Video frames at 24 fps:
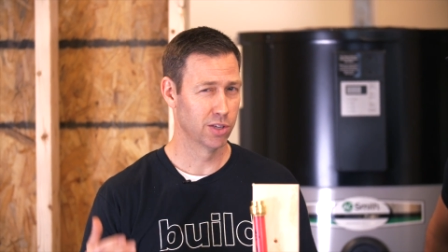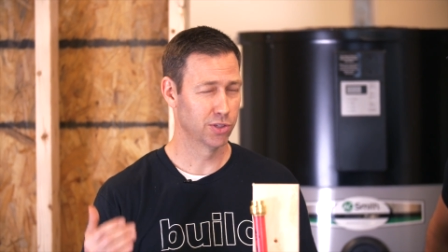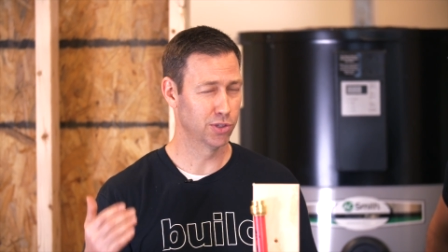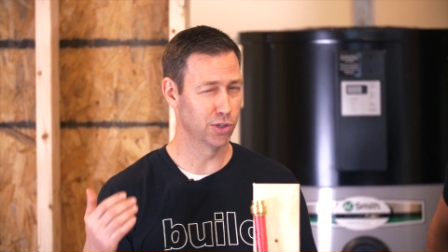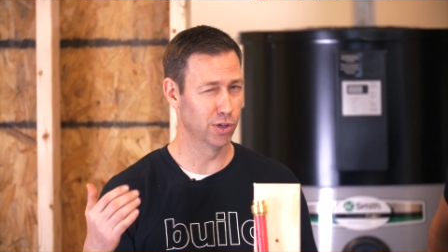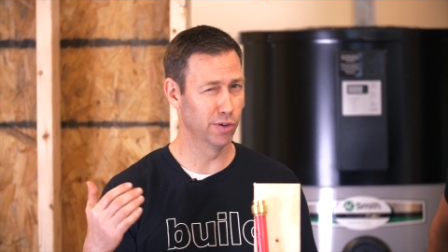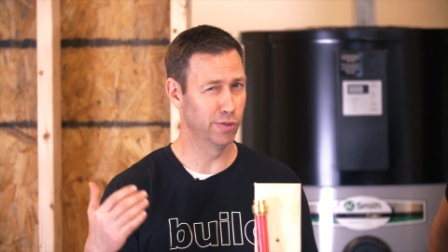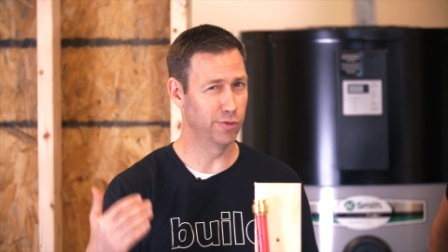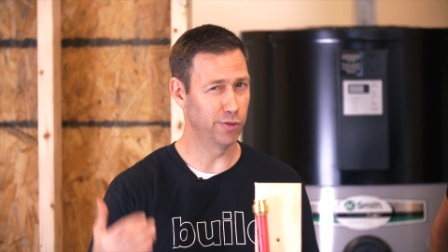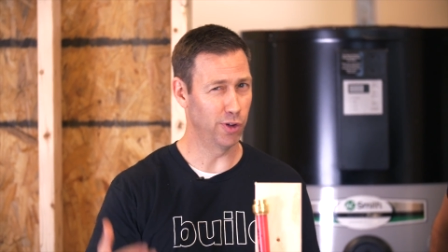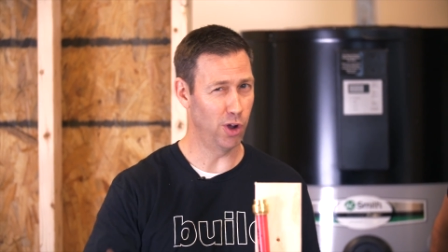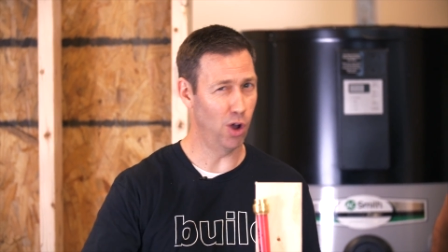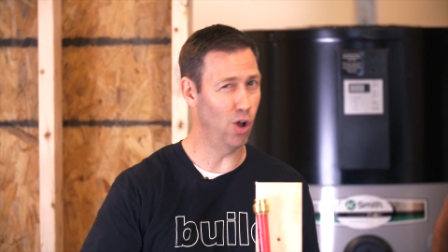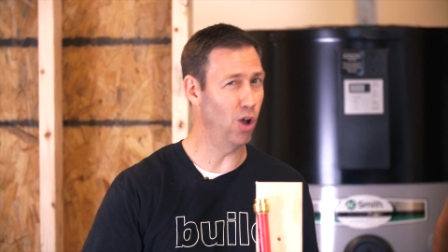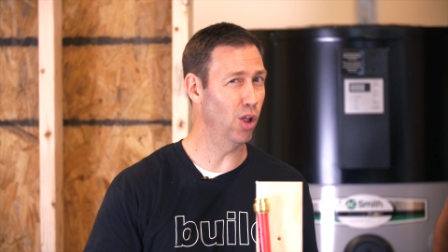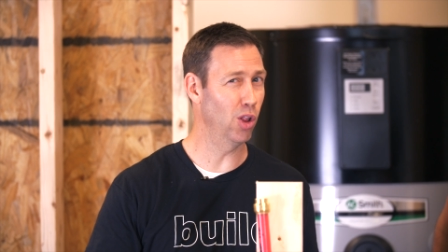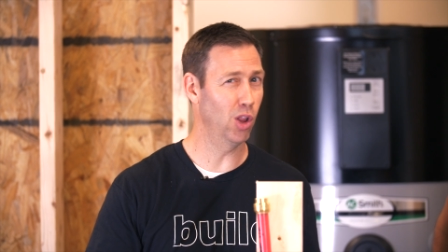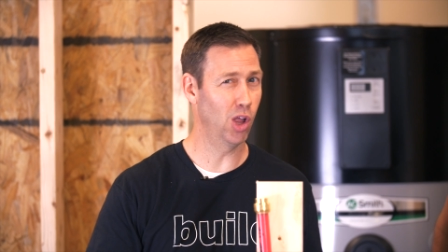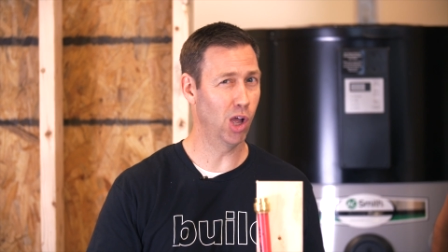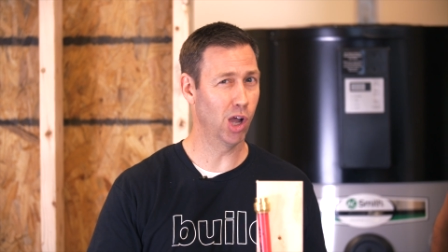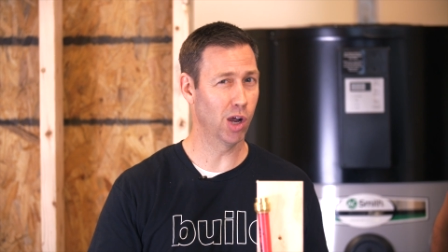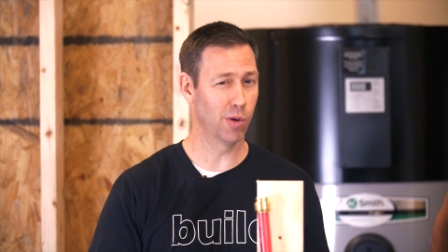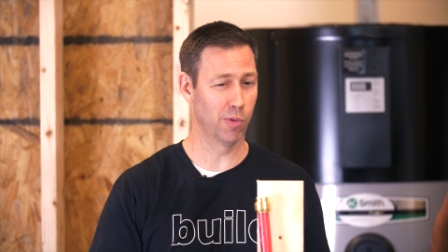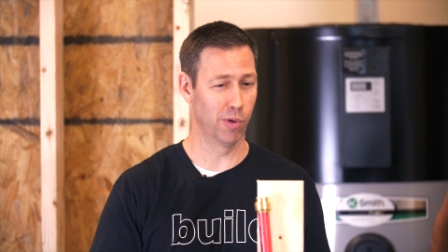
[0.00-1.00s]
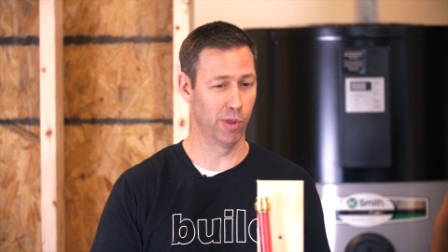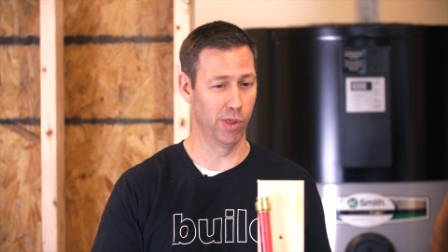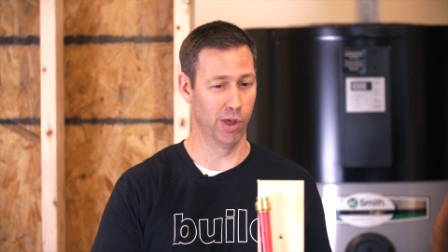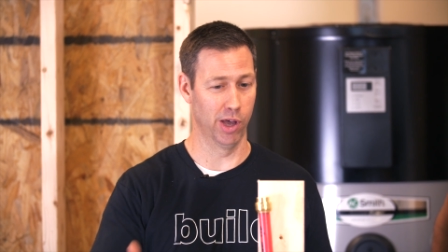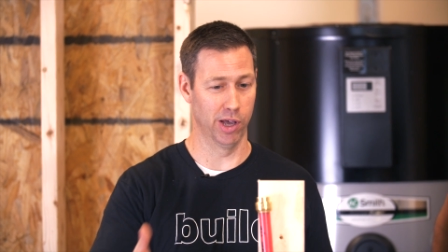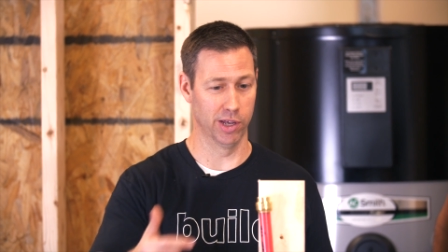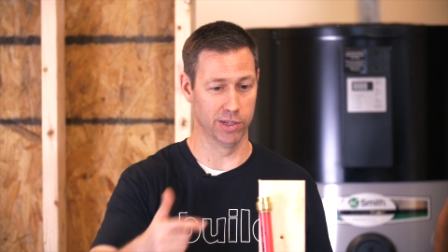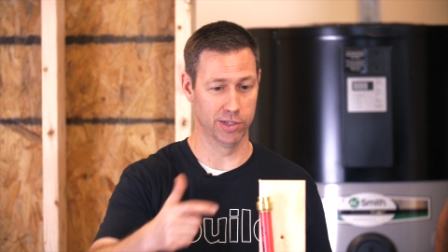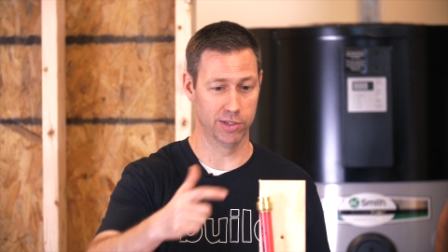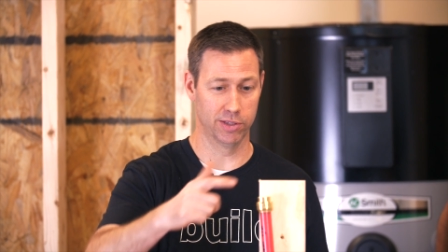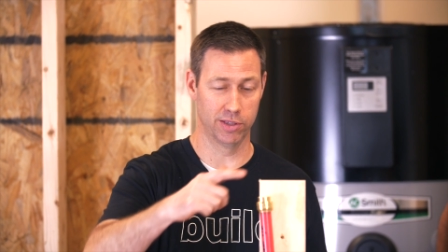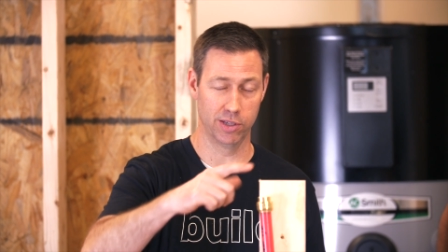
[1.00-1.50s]
So follow along with
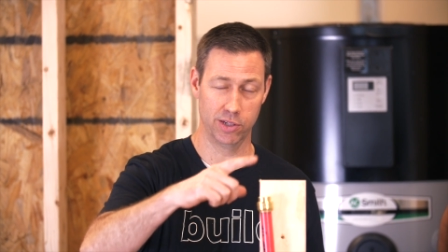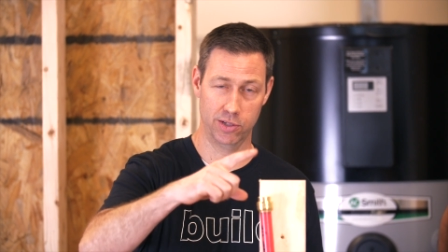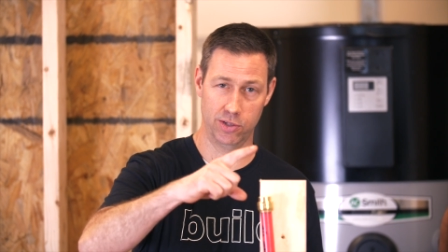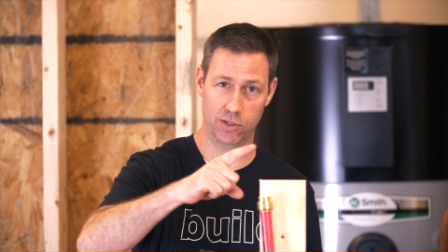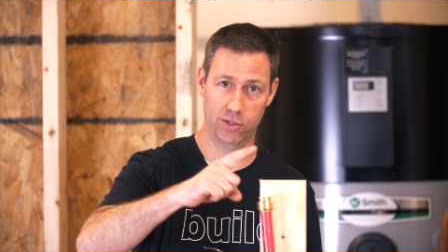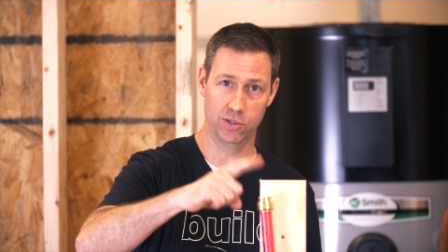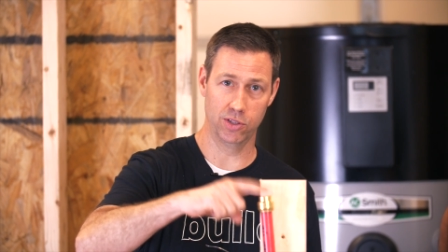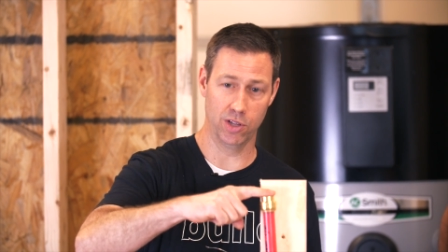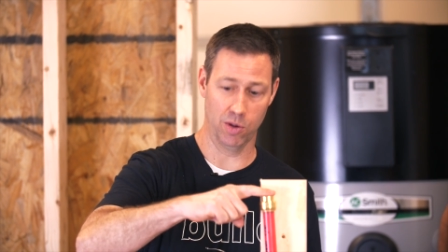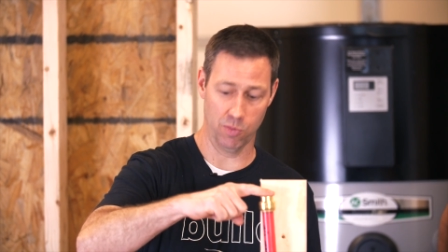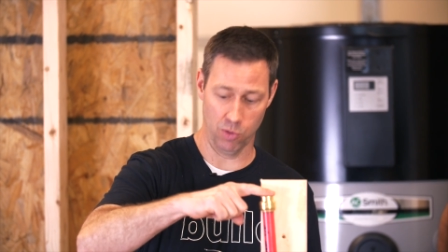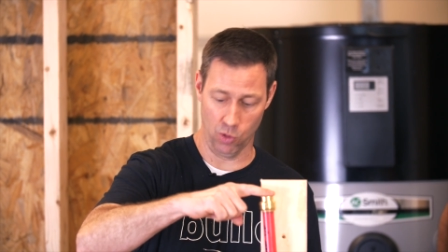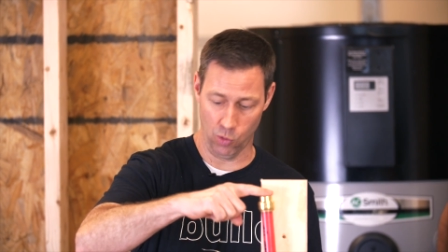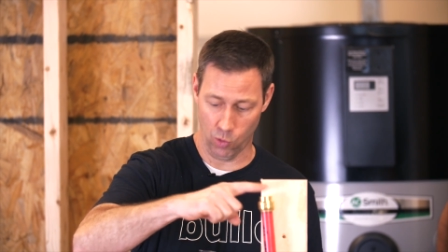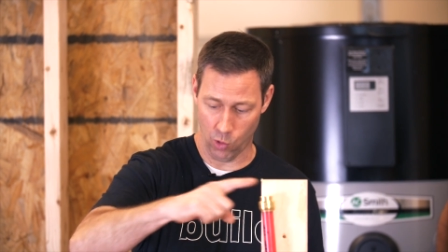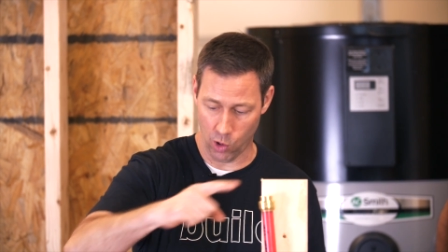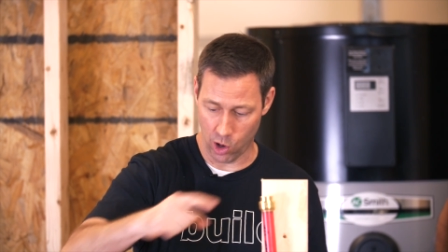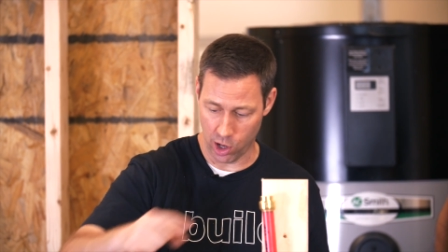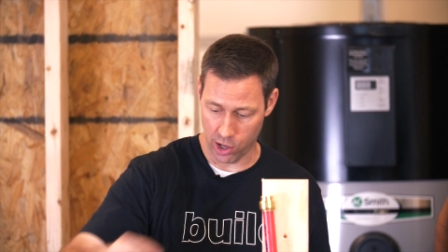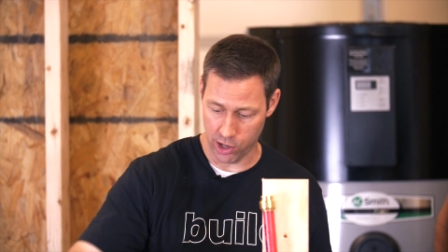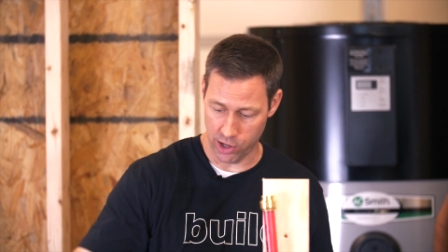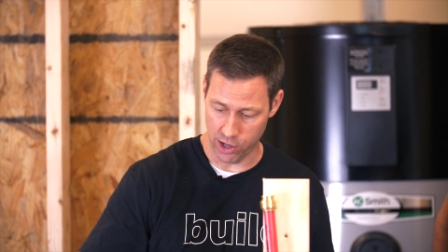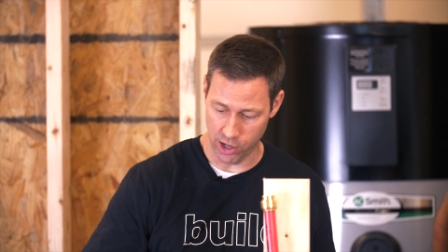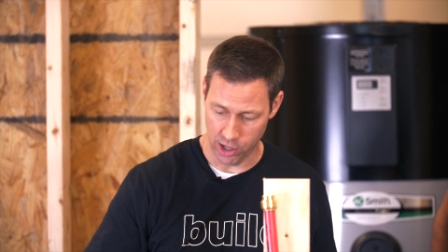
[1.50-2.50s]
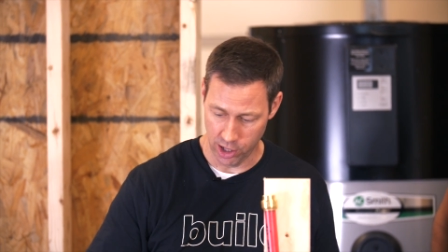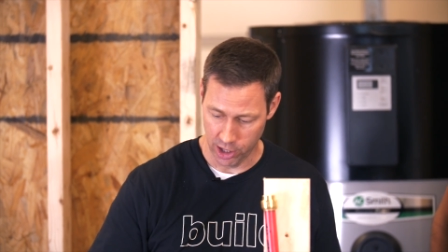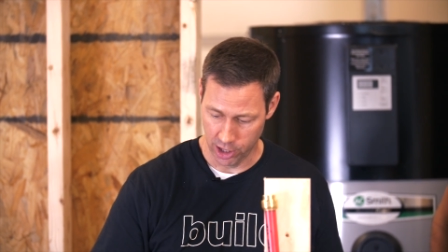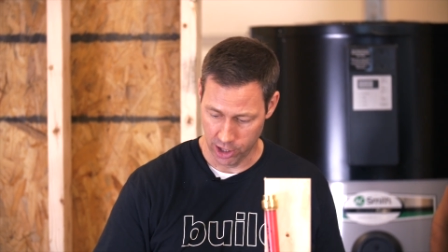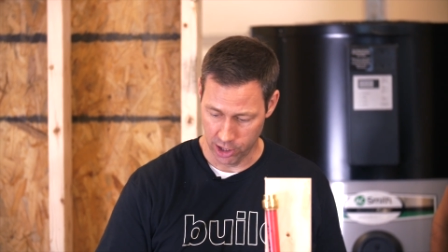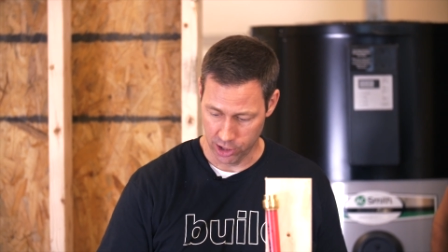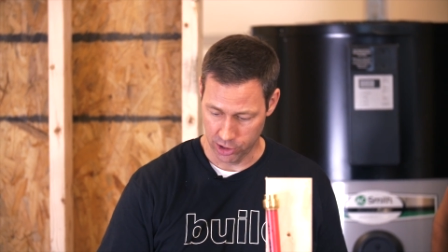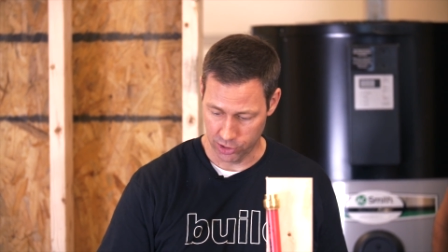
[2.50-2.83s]
us. This is number one,